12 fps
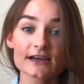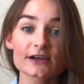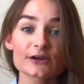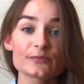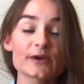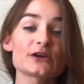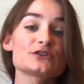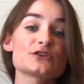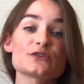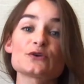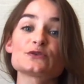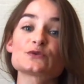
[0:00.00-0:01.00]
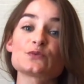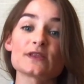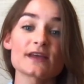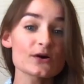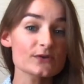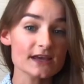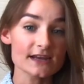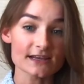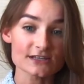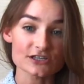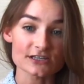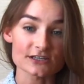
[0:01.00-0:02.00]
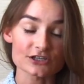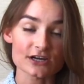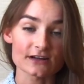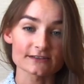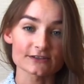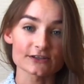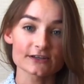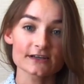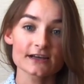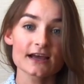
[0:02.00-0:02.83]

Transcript: compared to those without ADHD in childhood,